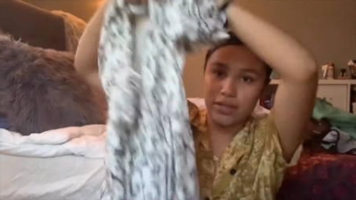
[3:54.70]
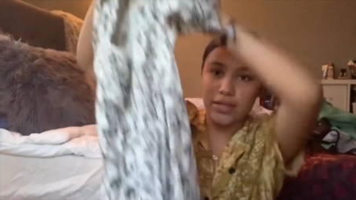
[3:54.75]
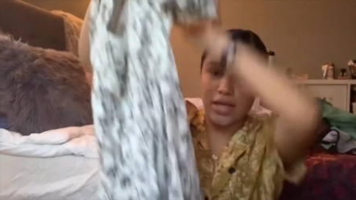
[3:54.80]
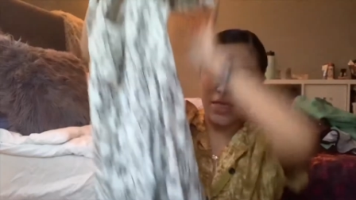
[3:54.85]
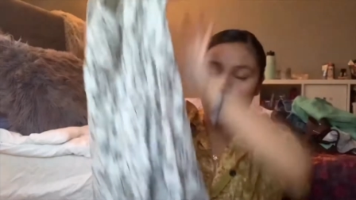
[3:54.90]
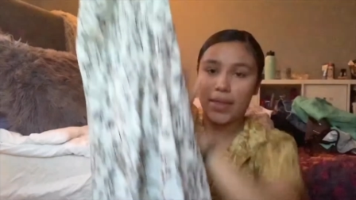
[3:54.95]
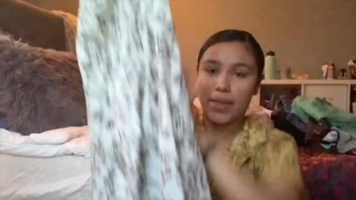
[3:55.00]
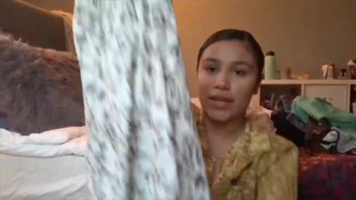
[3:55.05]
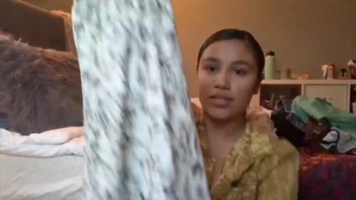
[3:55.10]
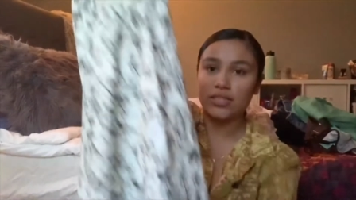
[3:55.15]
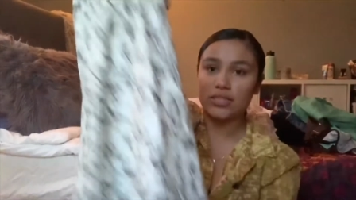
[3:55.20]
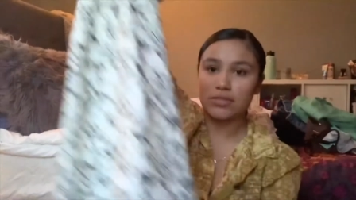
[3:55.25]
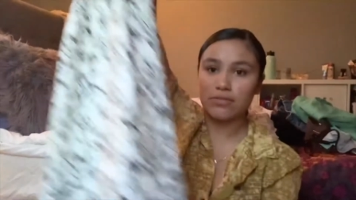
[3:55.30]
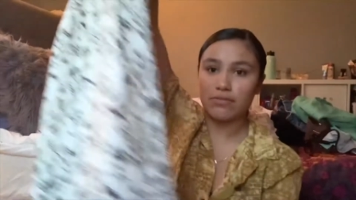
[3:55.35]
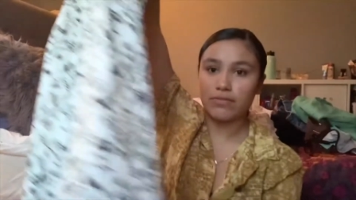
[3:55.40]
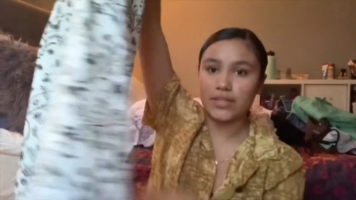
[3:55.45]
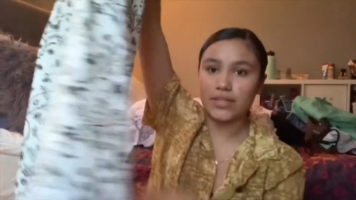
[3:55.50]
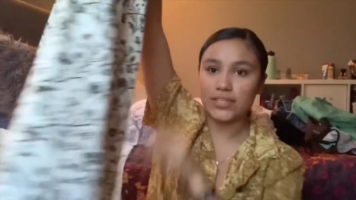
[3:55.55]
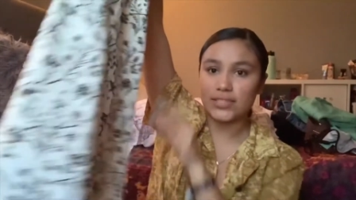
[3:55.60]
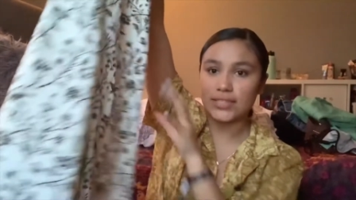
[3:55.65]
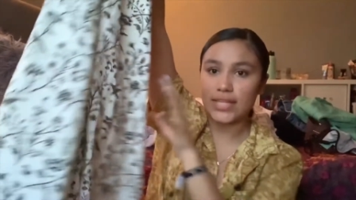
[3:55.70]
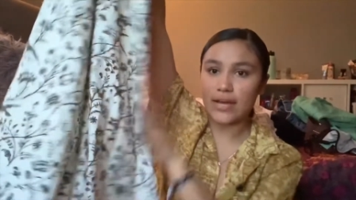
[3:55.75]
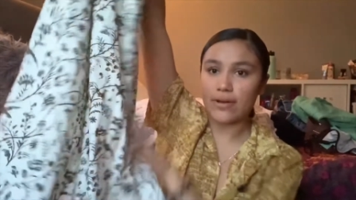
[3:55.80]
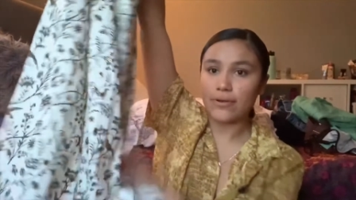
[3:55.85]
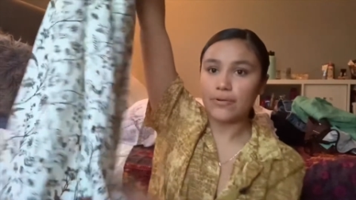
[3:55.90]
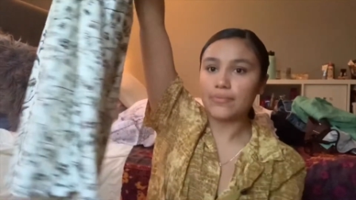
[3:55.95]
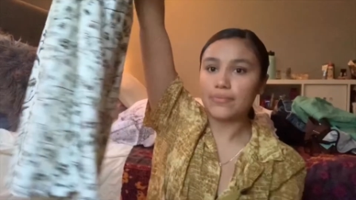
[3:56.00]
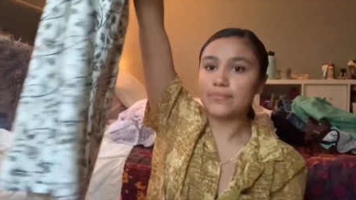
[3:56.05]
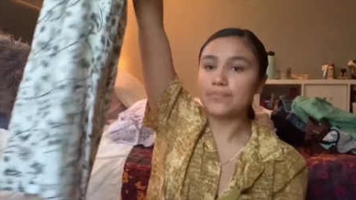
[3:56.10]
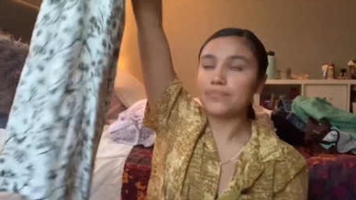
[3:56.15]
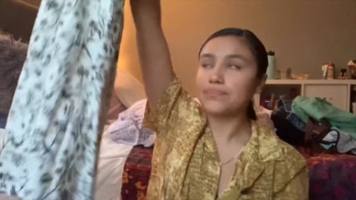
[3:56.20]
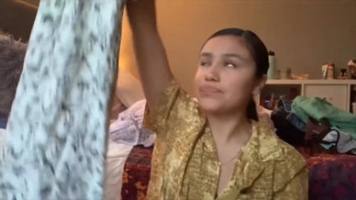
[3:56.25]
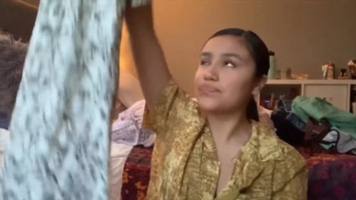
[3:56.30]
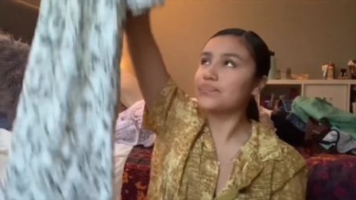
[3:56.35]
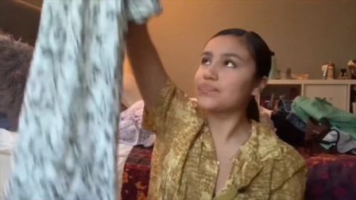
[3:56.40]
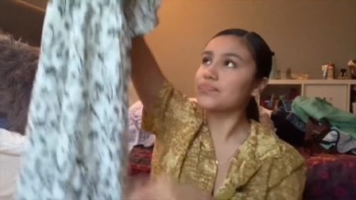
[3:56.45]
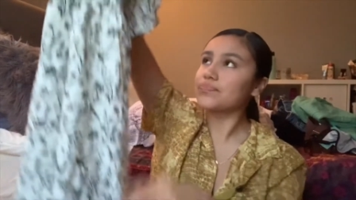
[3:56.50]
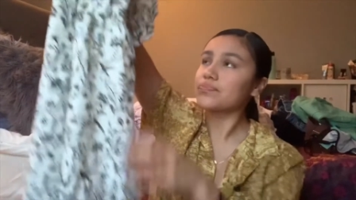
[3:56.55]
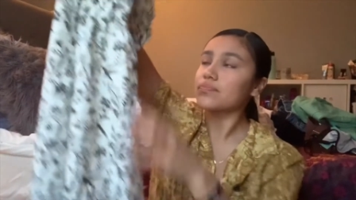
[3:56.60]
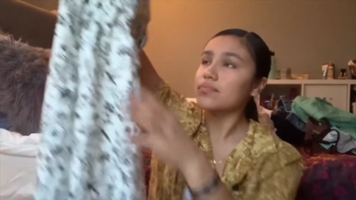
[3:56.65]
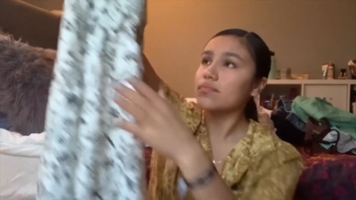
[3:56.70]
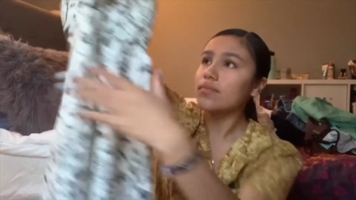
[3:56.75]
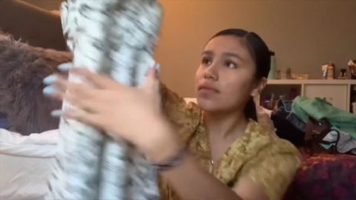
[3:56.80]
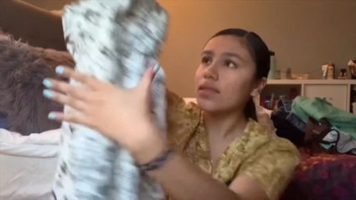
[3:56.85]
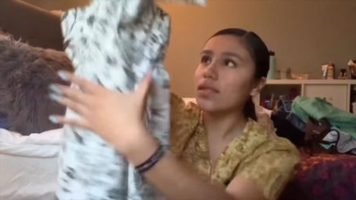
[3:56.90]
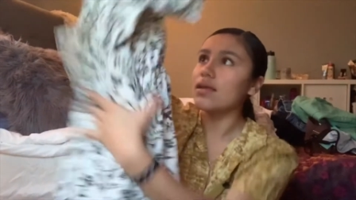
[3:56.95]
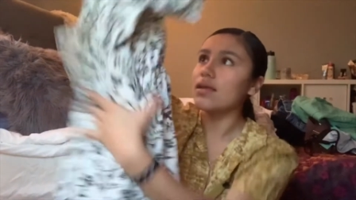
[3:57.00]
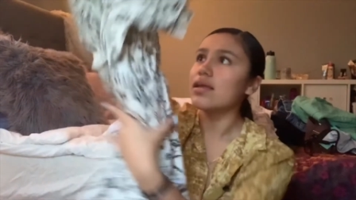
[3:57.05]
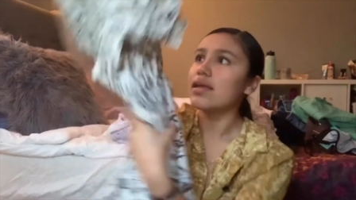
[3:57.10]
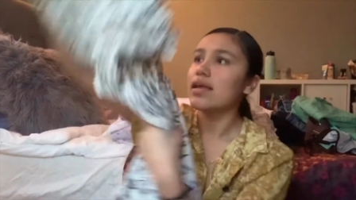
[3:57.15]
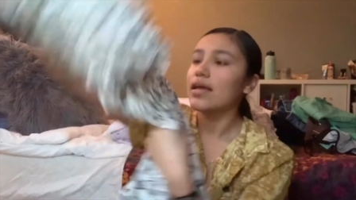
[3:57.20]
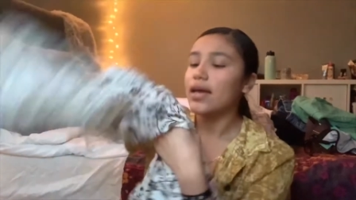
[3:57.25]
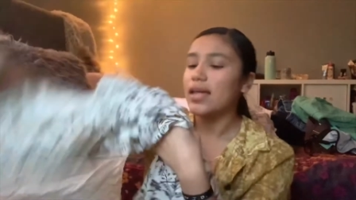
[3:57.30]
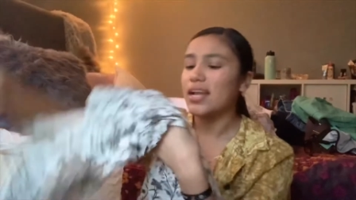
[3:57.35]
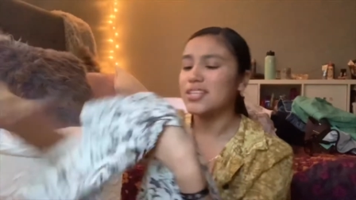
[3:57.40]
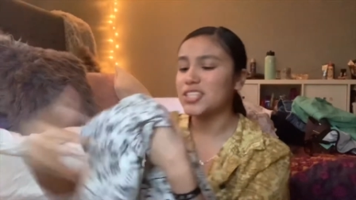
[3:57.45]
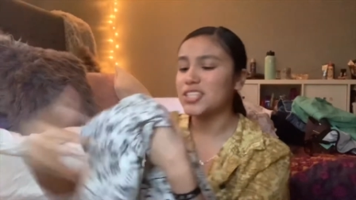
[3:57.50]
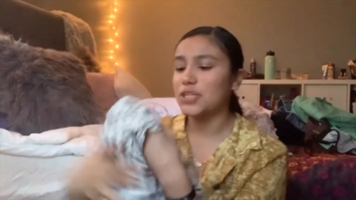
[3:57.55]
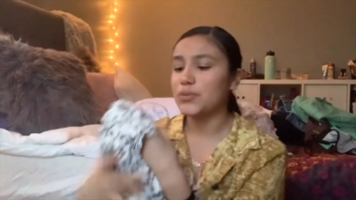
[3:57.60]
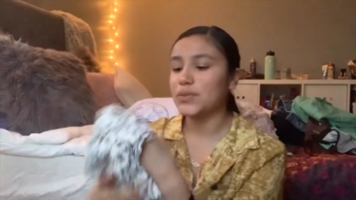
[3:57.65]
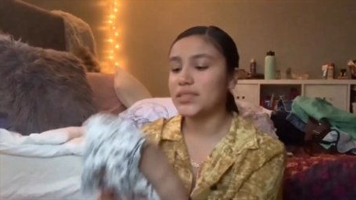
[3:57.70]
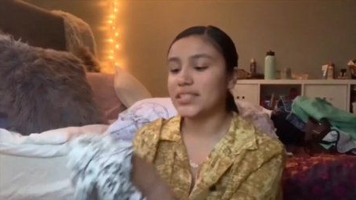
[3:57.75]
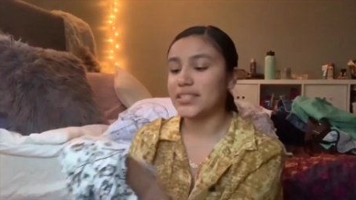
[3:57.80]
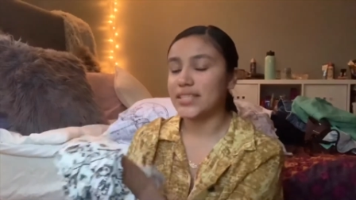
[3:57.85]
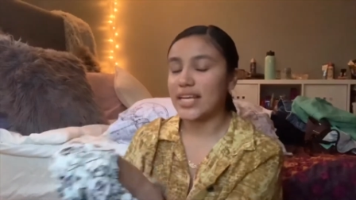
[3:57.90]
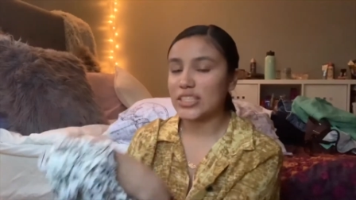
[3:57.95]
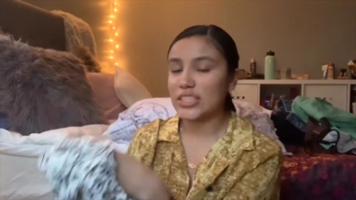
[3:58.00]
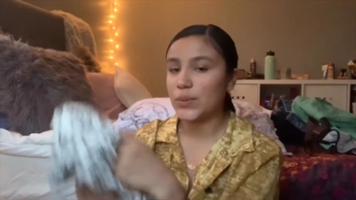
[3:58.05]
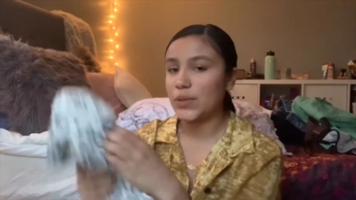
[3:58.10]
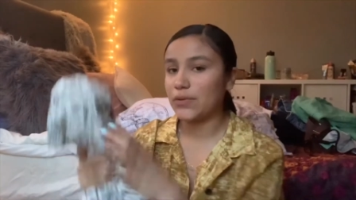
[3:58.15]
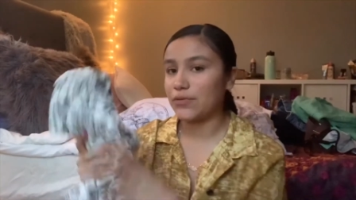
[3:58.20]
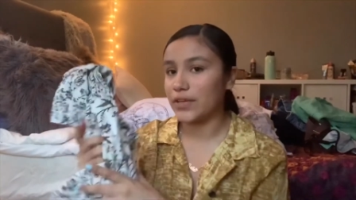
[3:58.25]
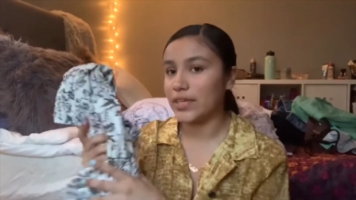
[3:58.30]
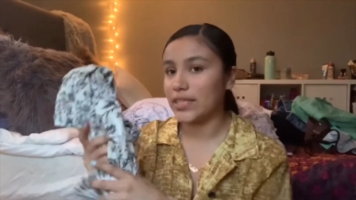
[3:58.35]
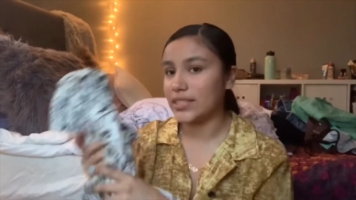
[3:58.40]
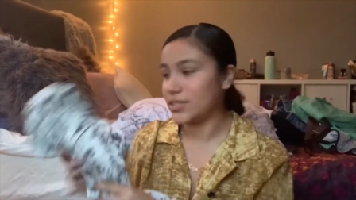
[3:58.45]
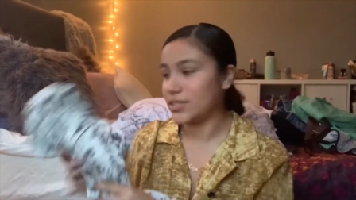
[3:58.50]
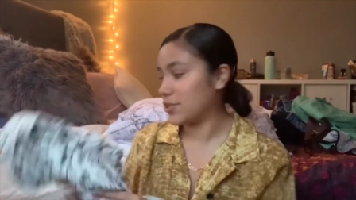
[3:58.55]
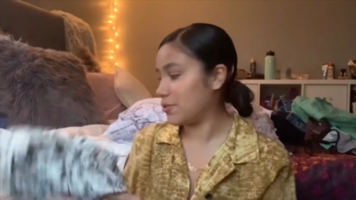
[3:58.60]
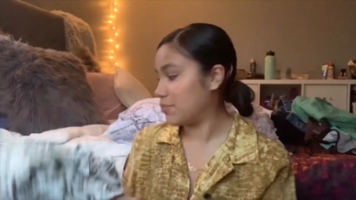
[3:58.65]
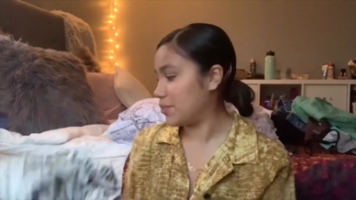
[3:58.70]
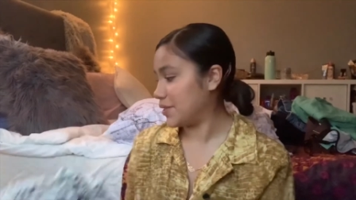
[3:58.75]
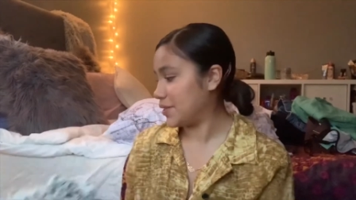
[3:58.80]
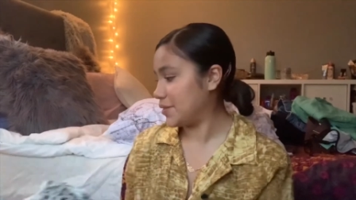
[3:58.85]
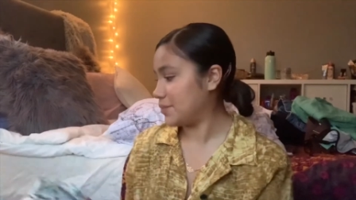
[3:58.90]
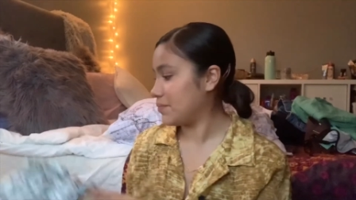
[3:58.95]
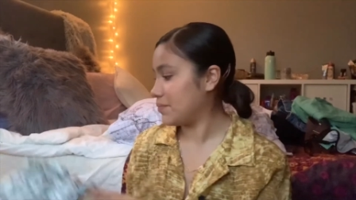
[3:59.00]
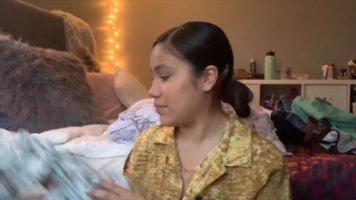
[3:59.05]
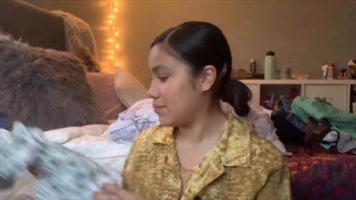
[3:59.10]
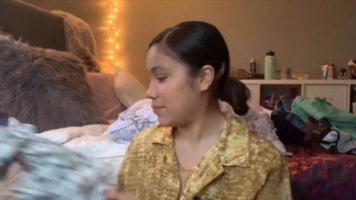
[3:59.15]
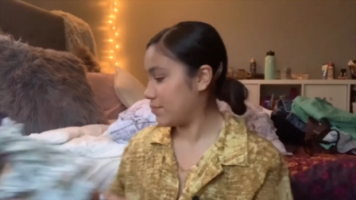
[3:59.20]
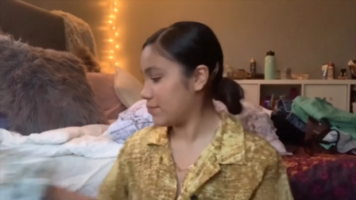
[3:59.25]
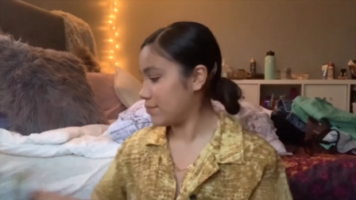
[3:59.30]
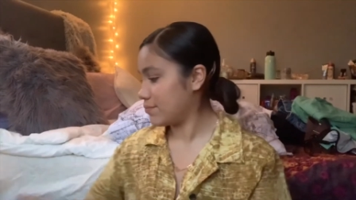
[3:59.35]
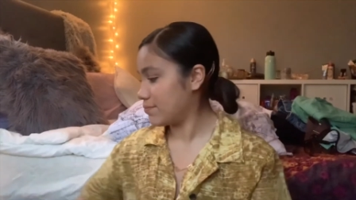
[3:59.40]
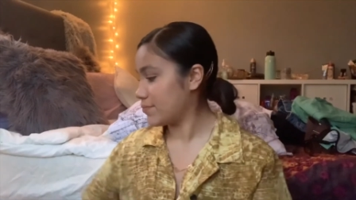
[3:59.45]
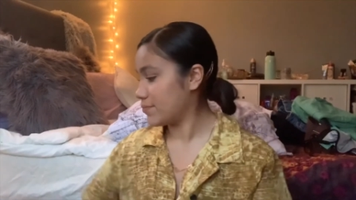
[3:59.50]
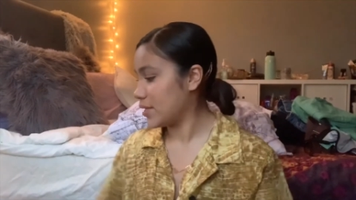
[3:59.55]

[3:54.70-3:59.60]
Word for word: and then it just flares out. And I was gonna wear this next week for Easter, but